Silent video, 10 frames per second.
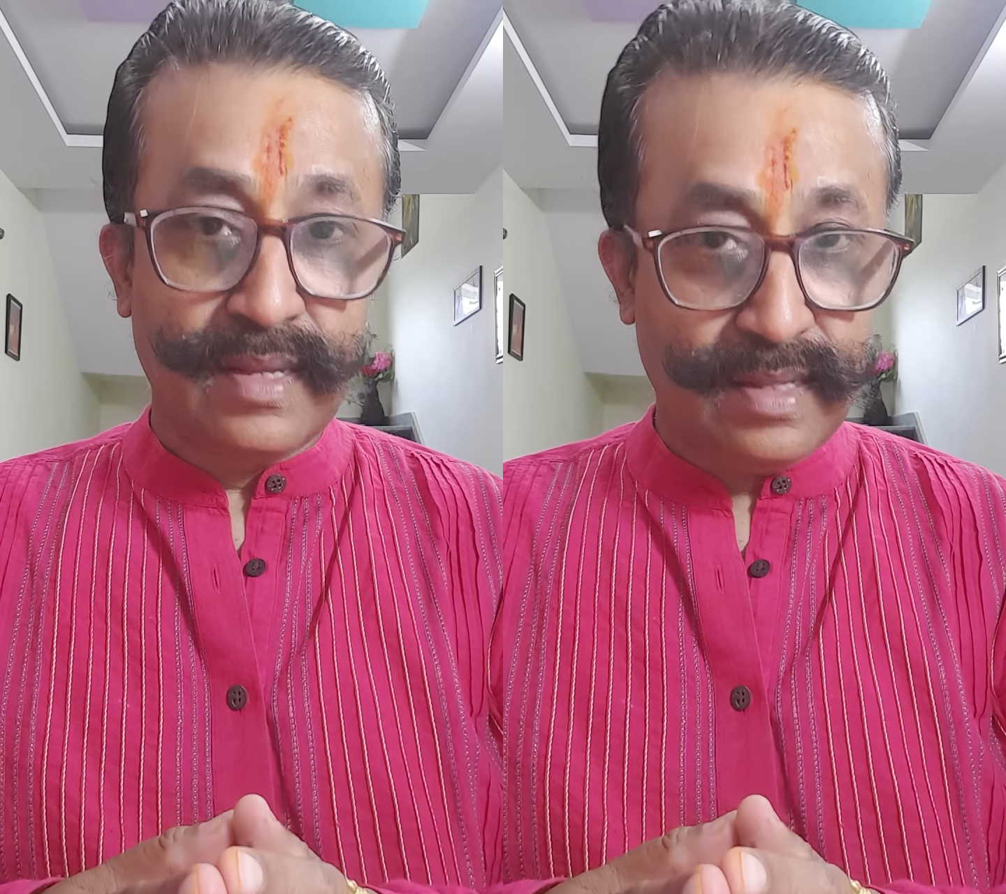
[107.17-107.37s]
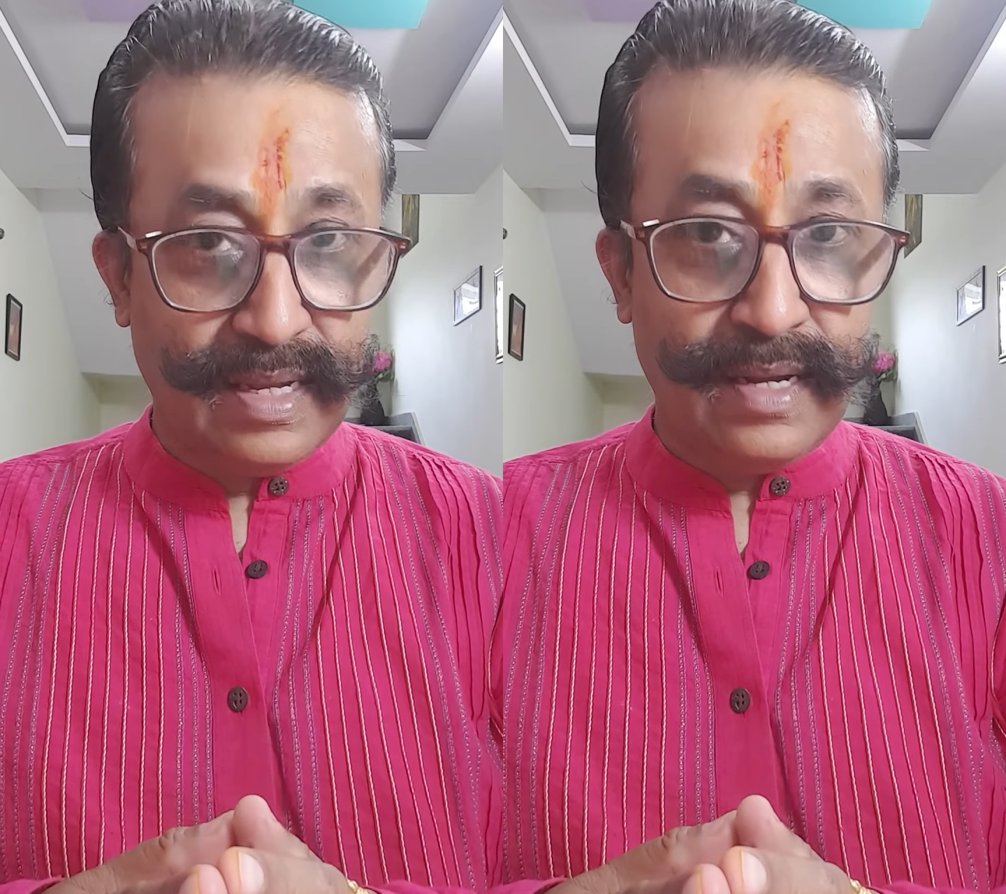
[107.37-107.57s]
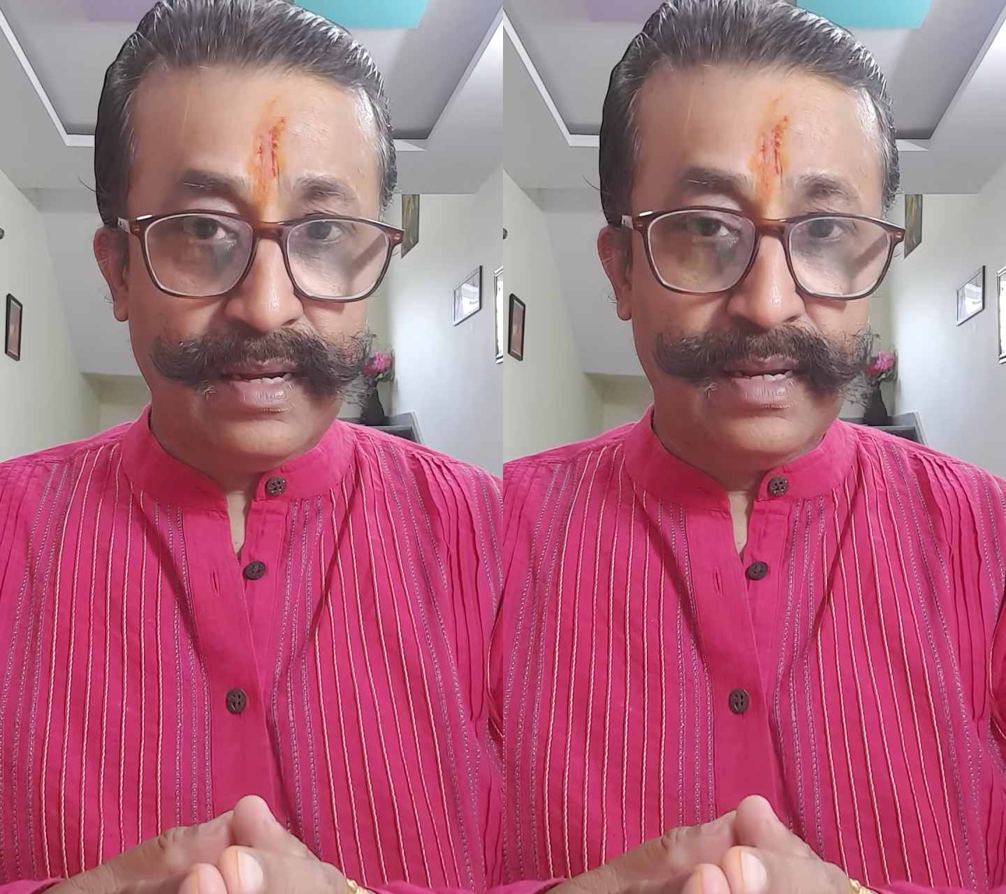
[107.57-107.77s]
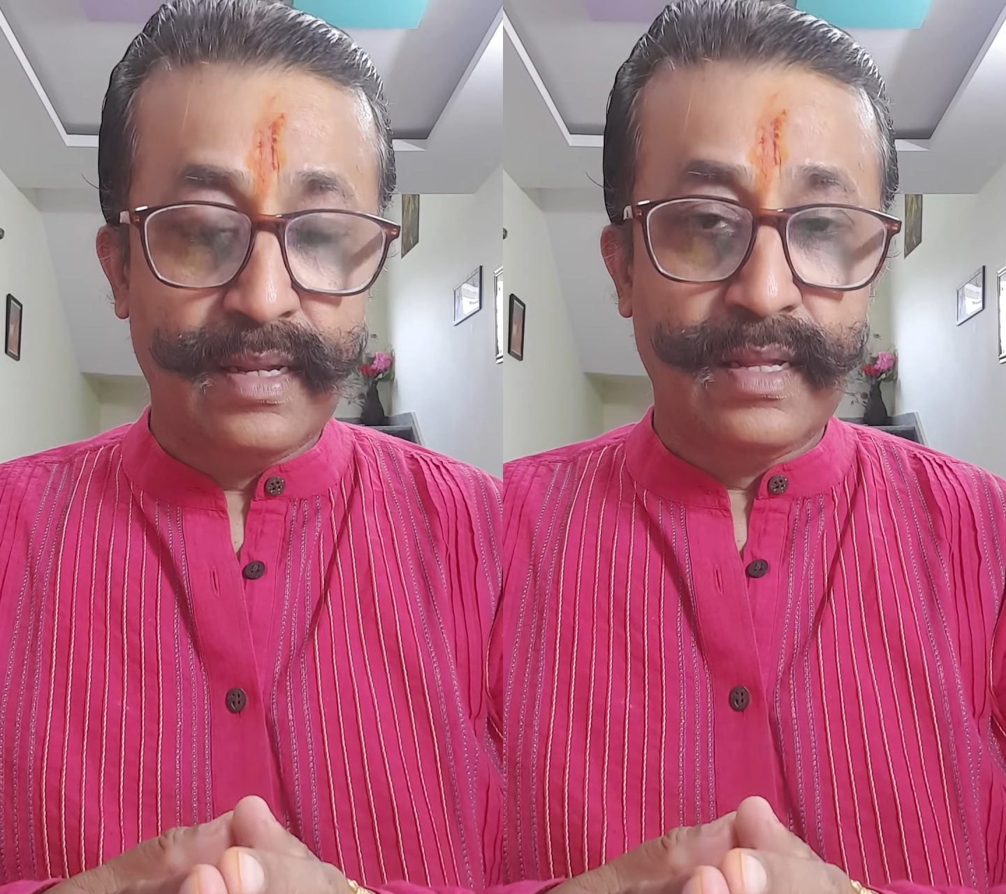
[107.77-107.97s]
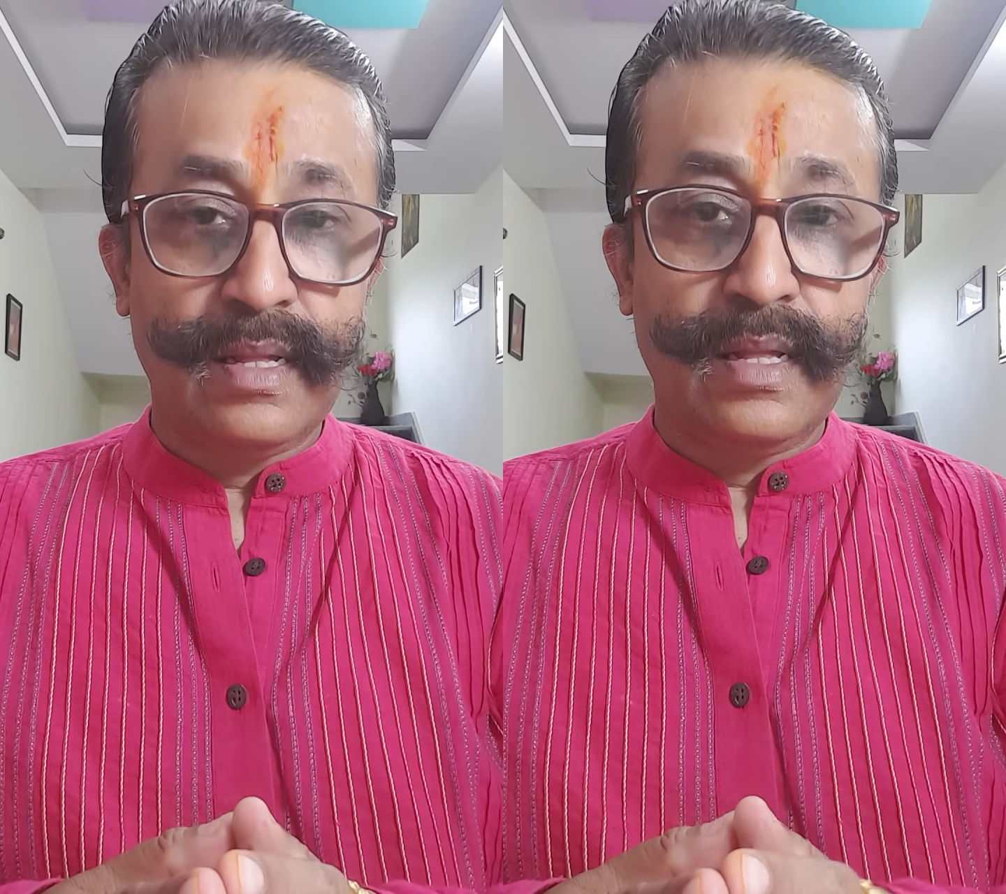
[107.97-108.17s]
Then
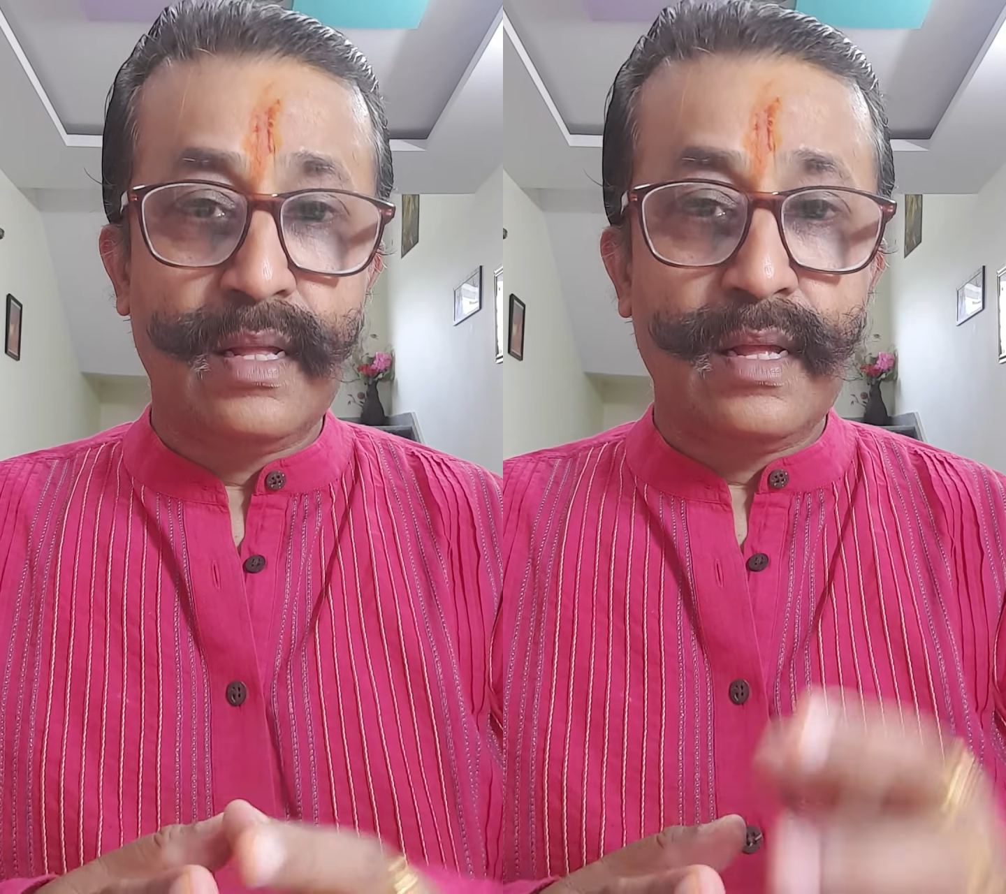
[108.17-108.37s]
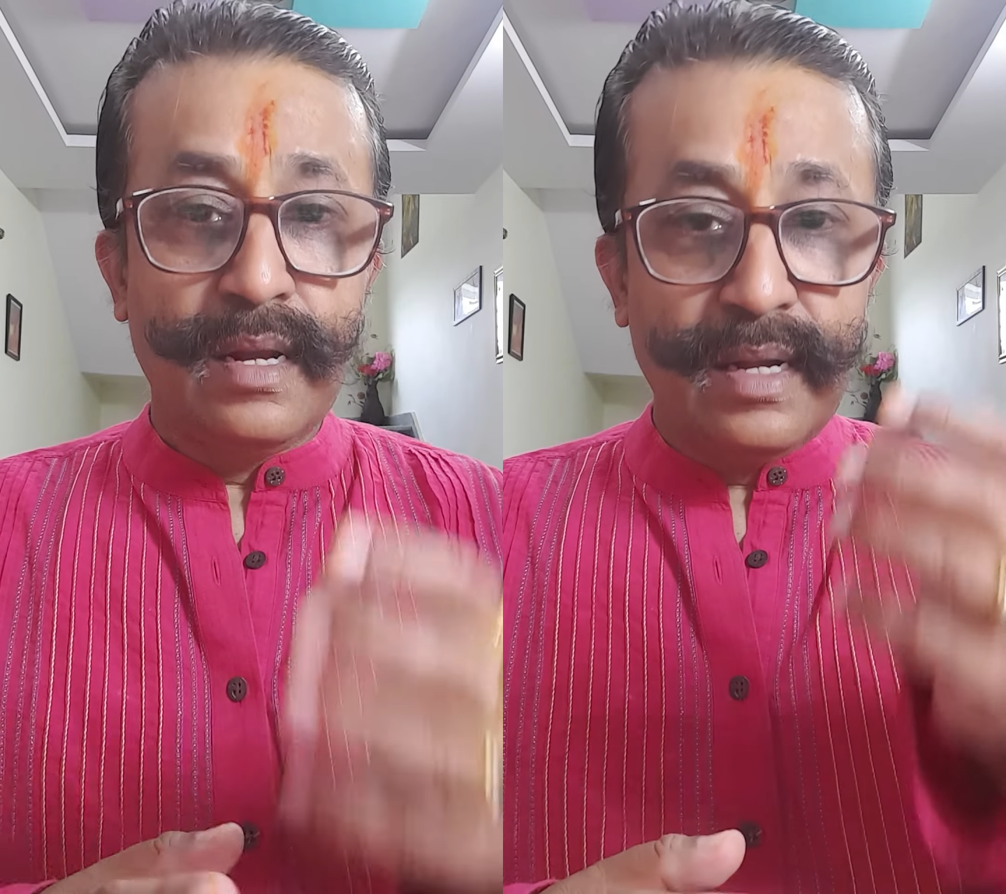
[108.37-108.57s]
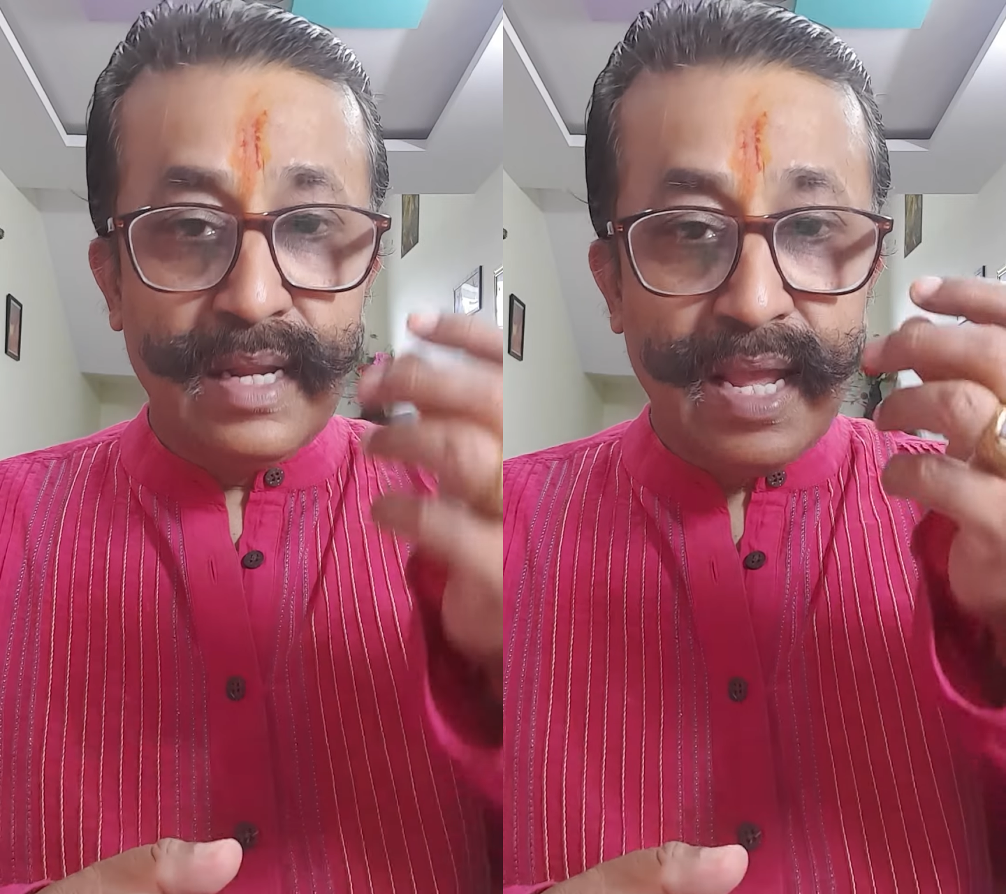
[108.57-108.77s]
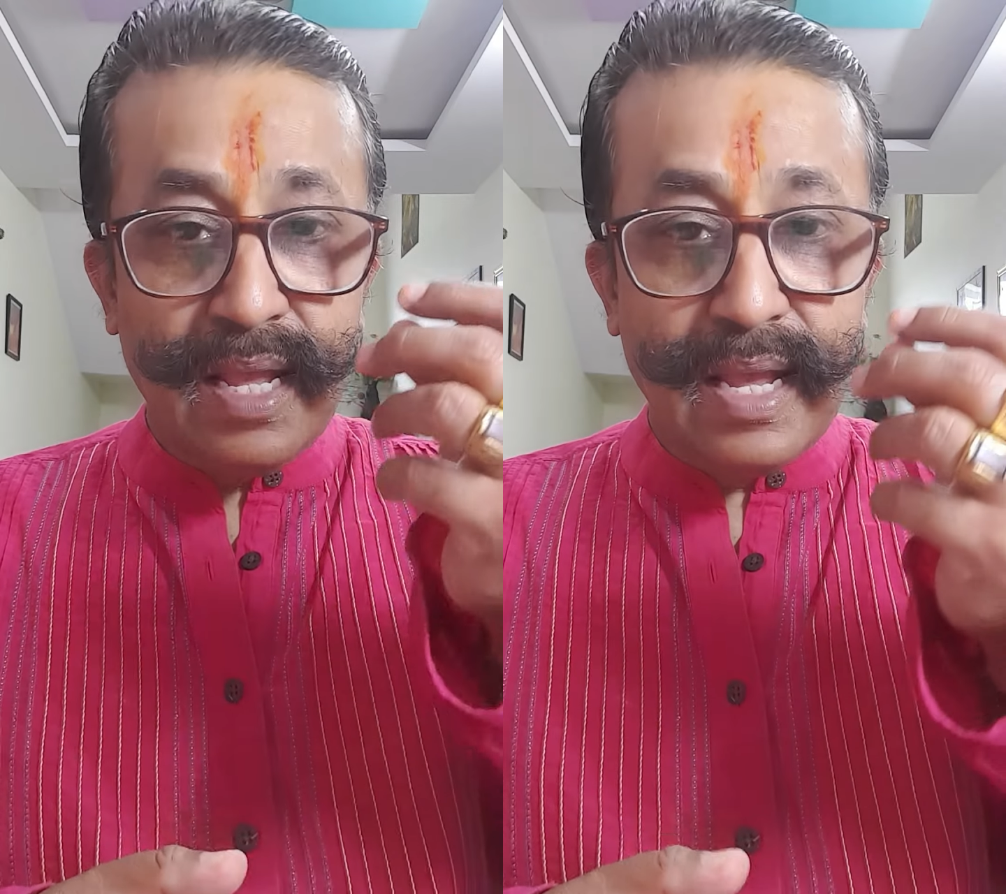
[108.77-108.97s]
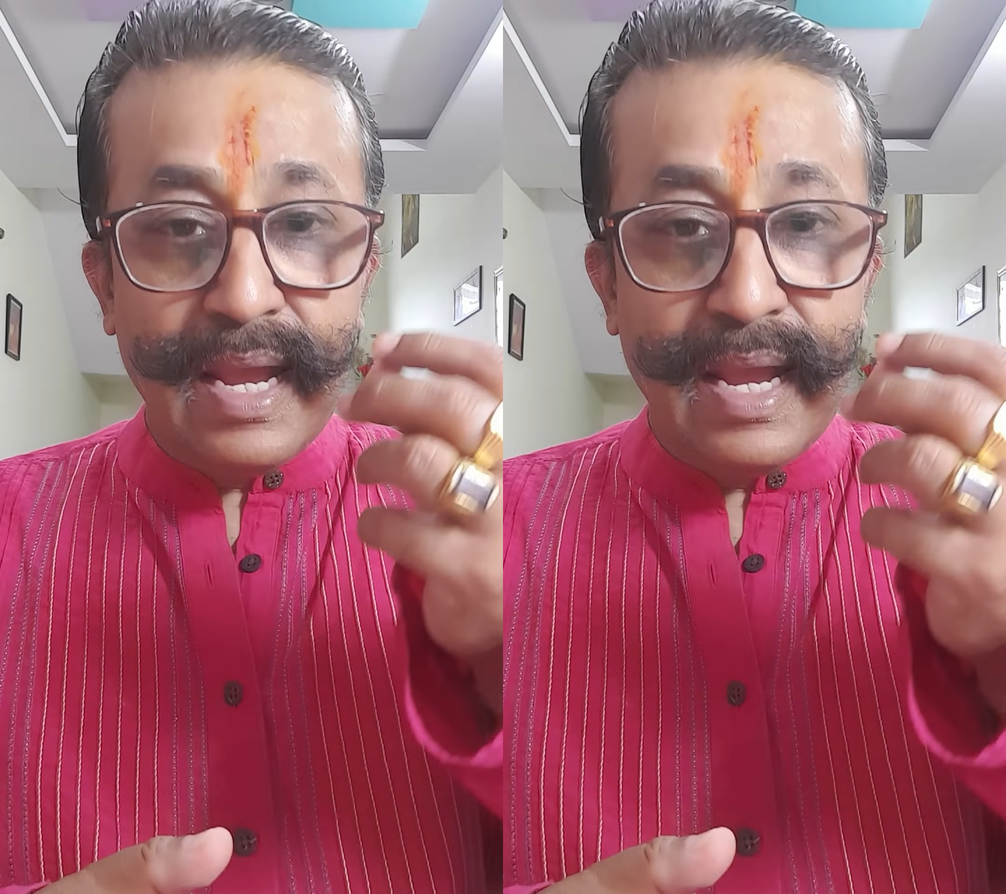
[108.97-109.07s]
take